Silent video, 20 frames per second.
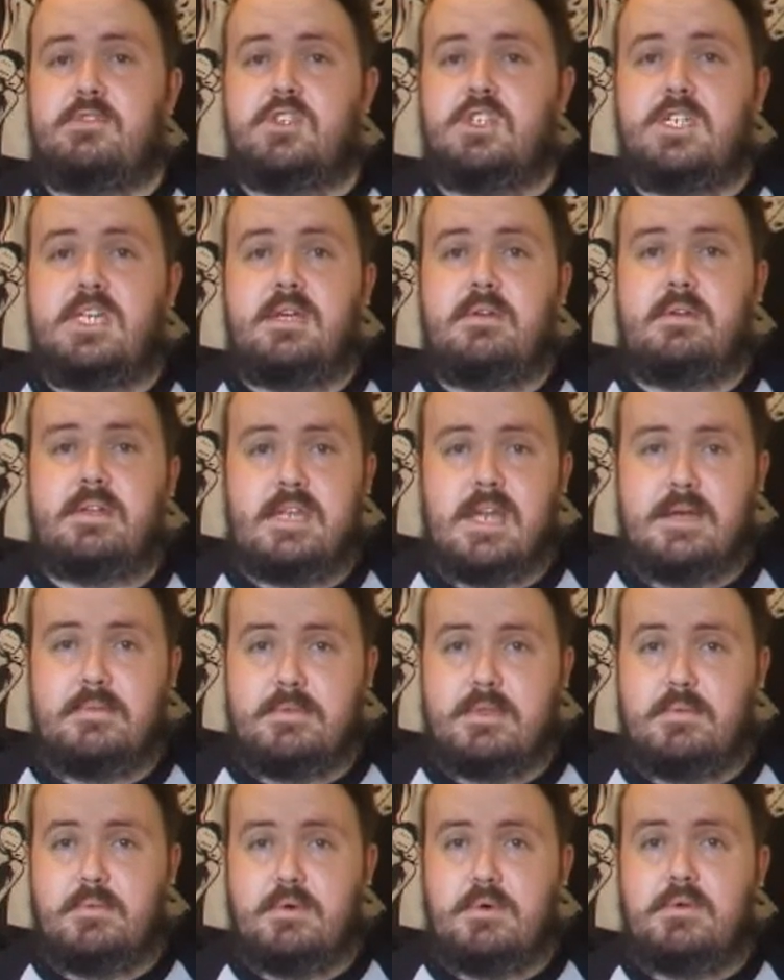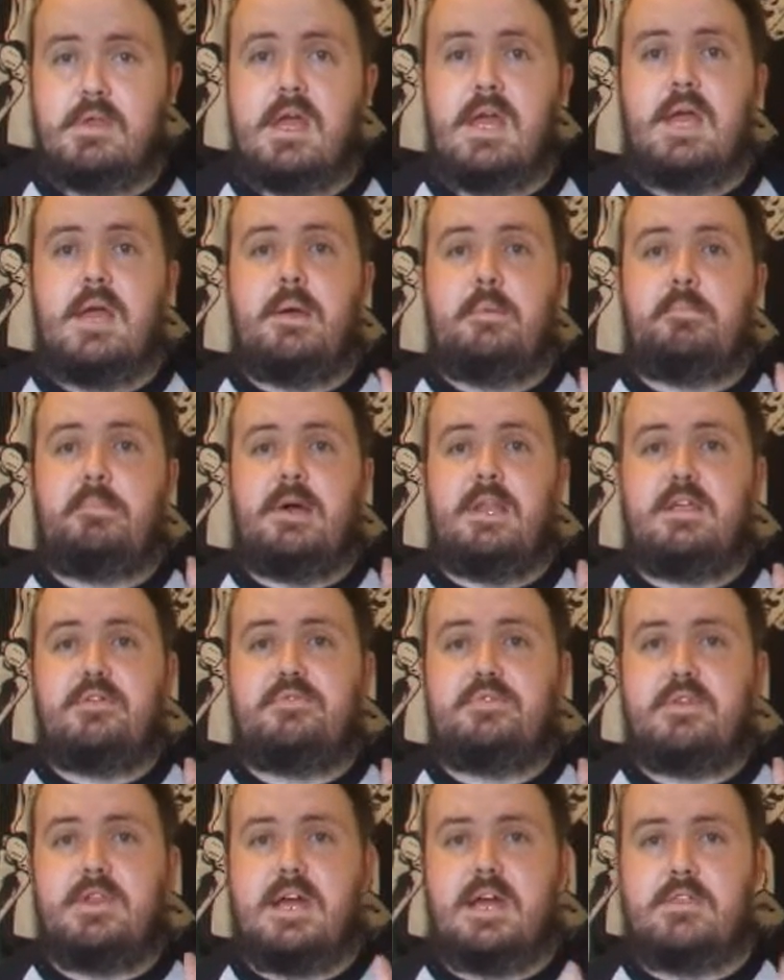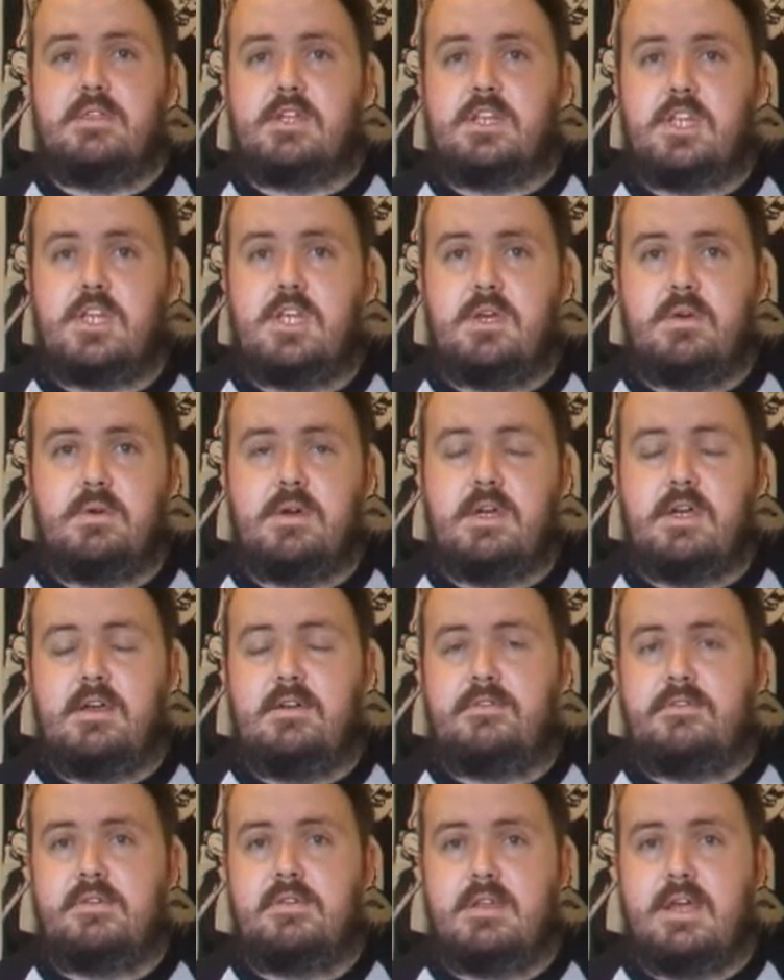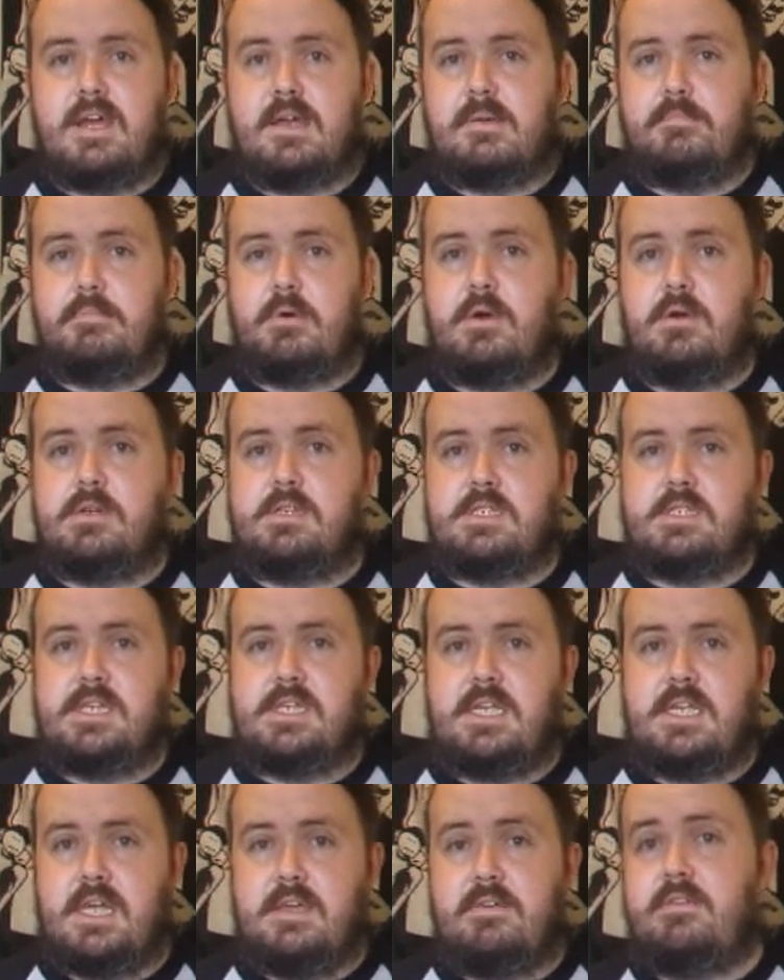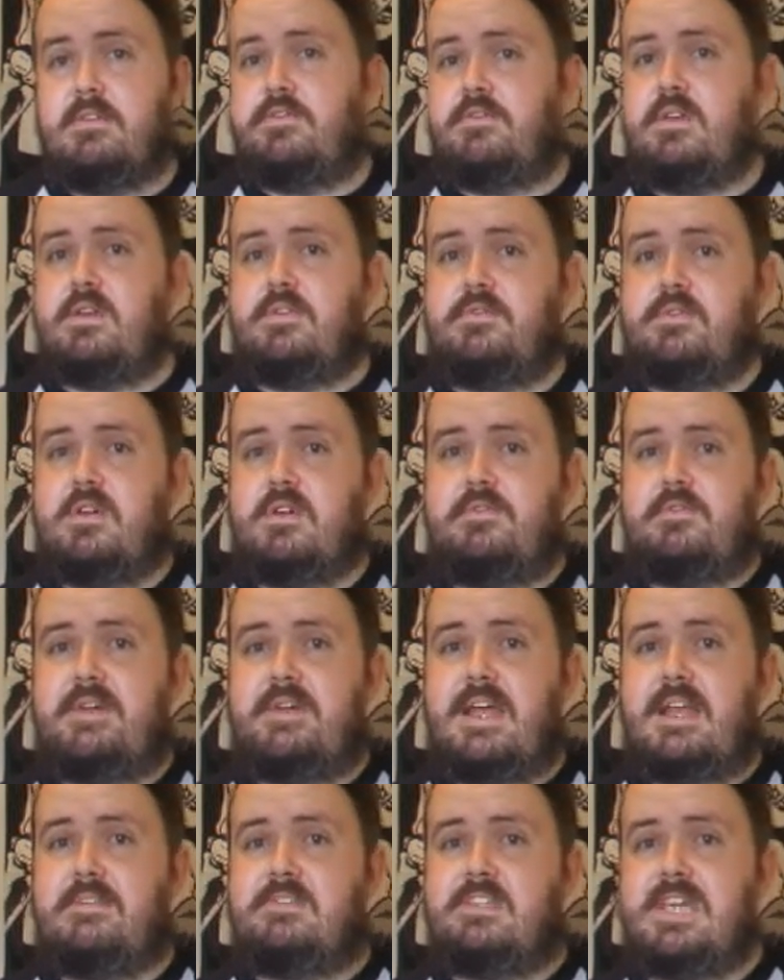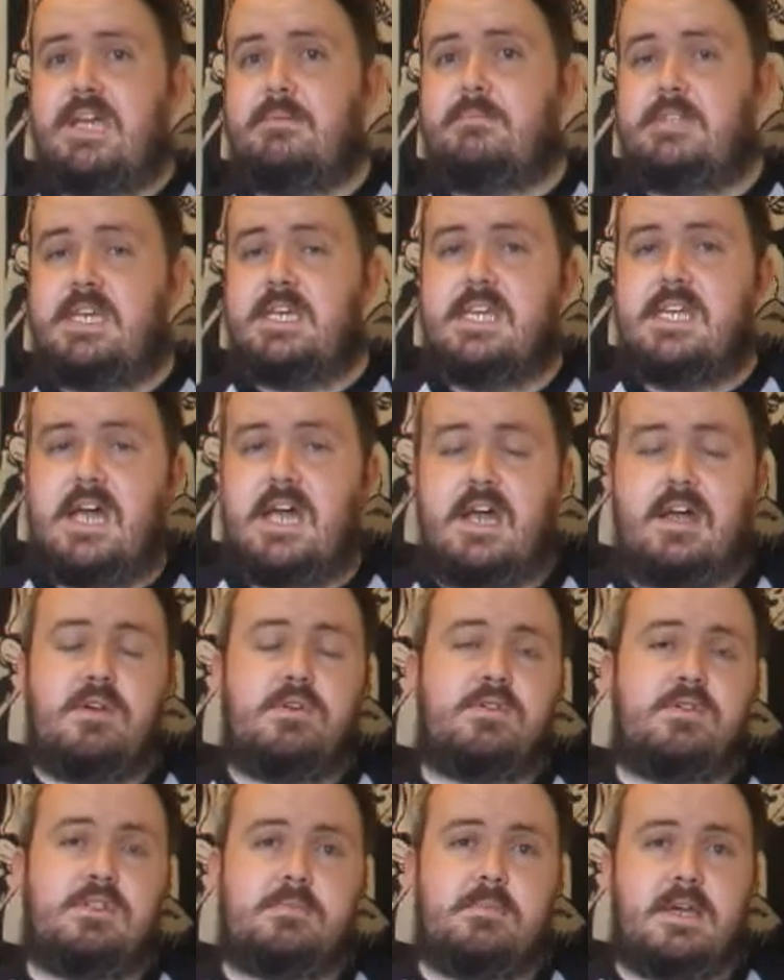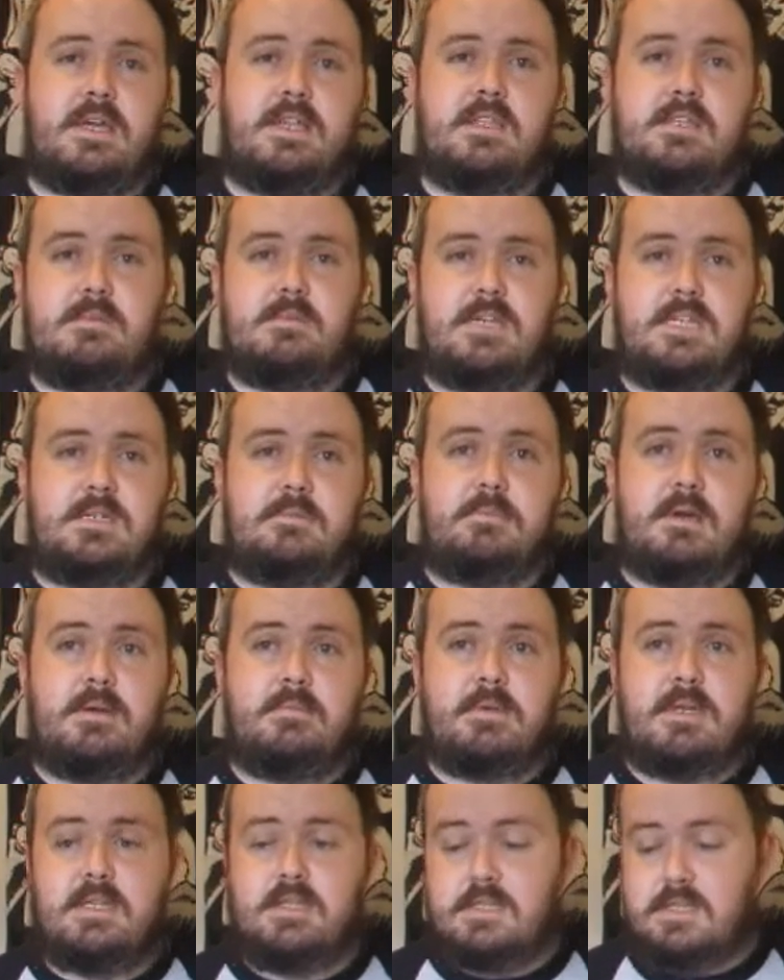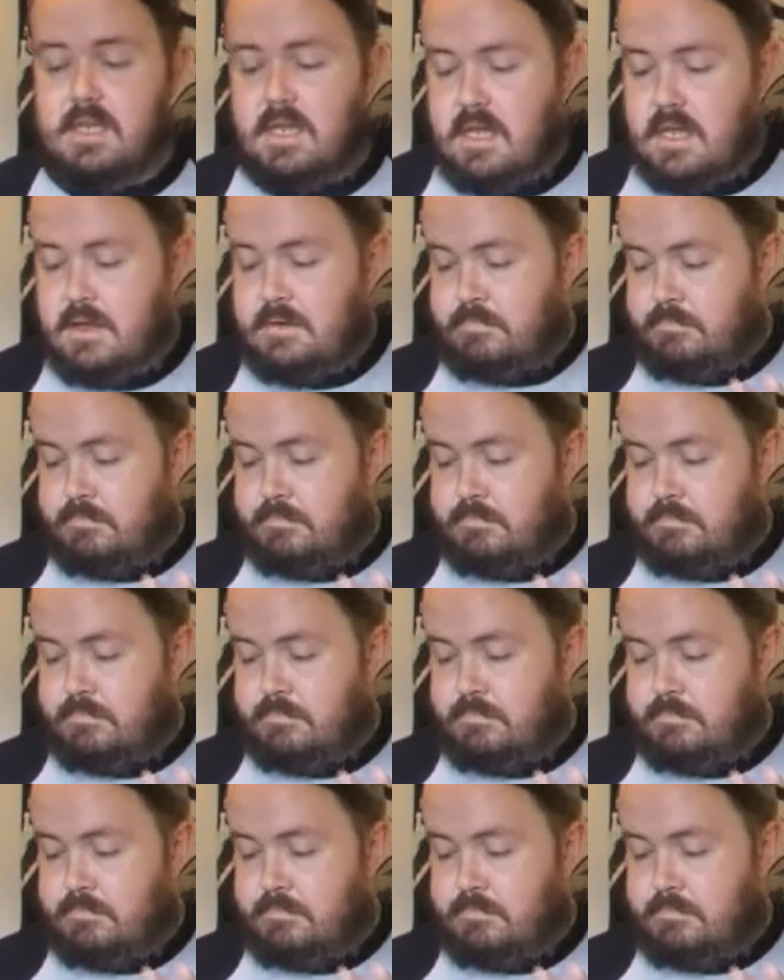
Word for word: like the most cheering name in the world, but if you like The Cure, if you like Morrissey, even if you're a fan of James Iha, who used to play in the Smashing Pumpkins,